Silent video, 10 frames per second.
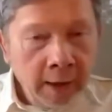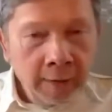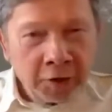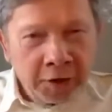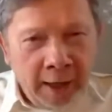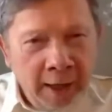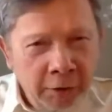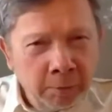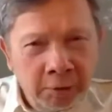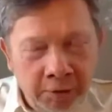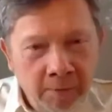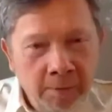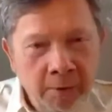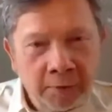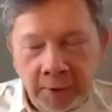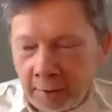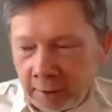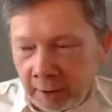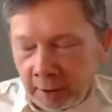It starts with simple things like